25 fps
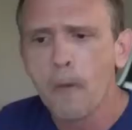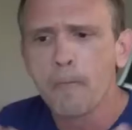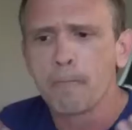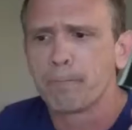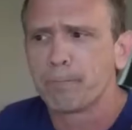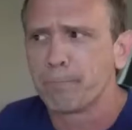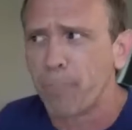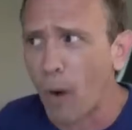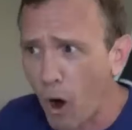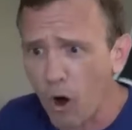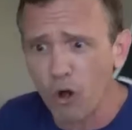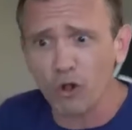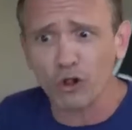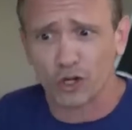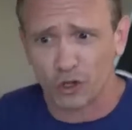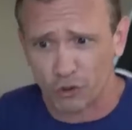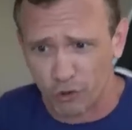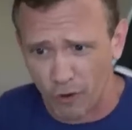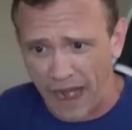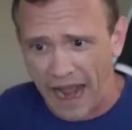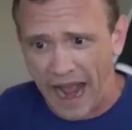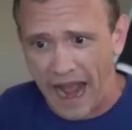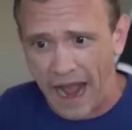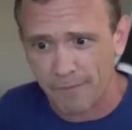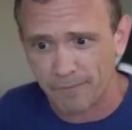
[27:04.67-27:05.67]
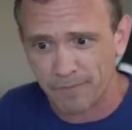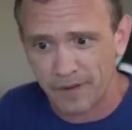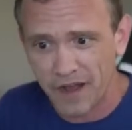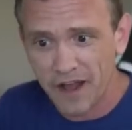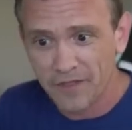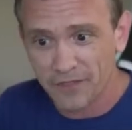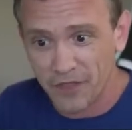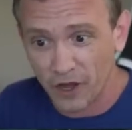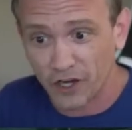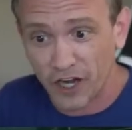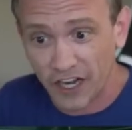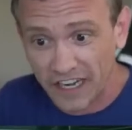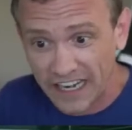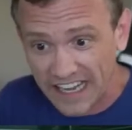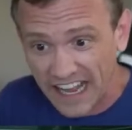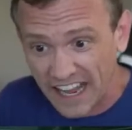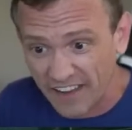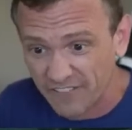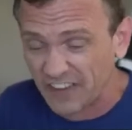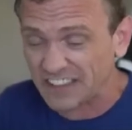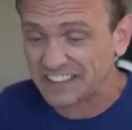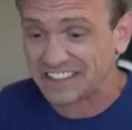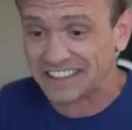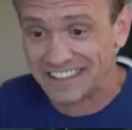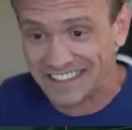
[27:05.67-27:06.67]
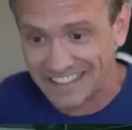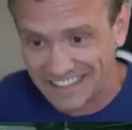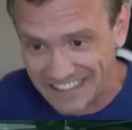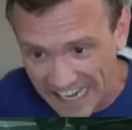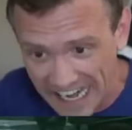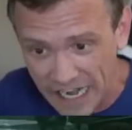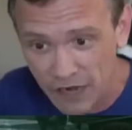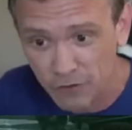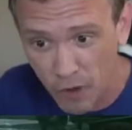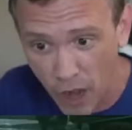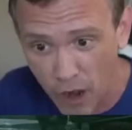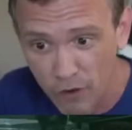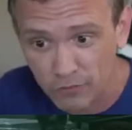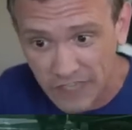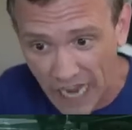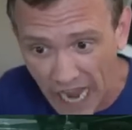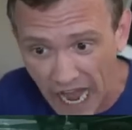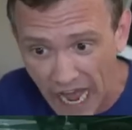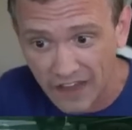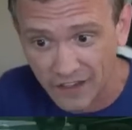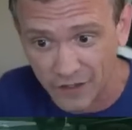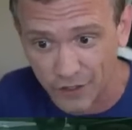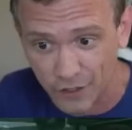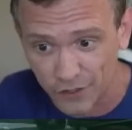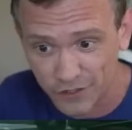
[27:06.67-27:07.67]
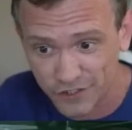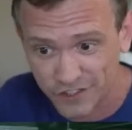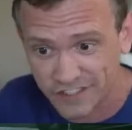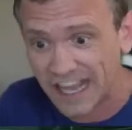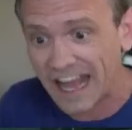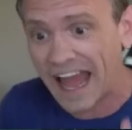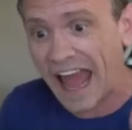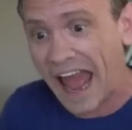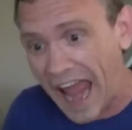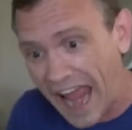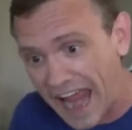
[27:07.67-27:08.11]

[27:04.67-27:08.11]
Bull crap. They're going to give us $0